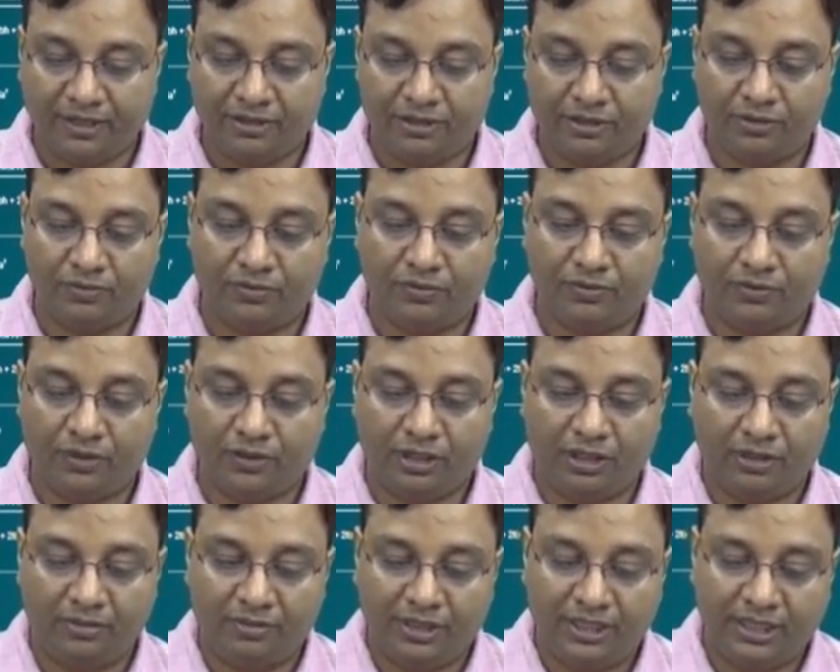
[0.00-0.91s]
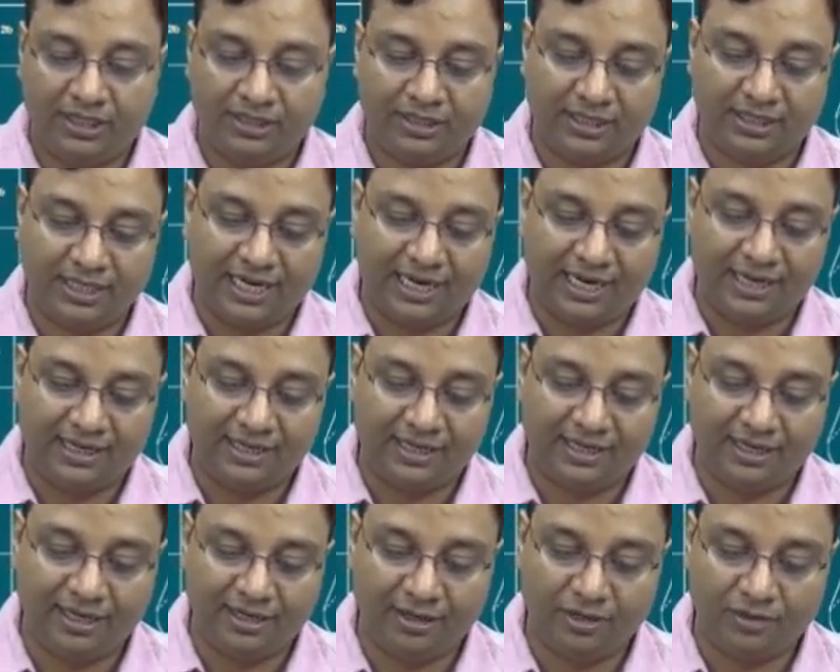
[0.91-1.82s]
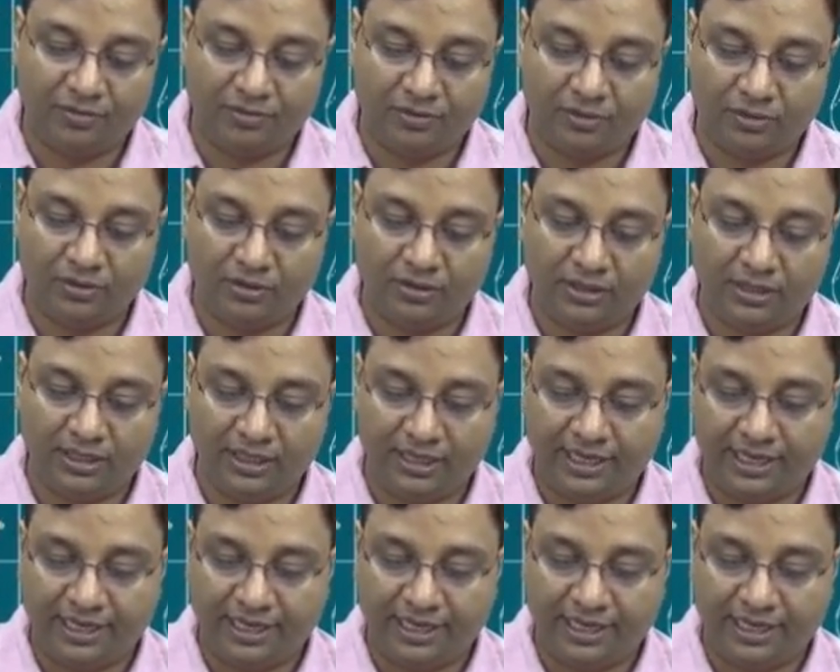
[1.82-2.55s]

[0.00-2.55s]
So what will be the slant height of cone,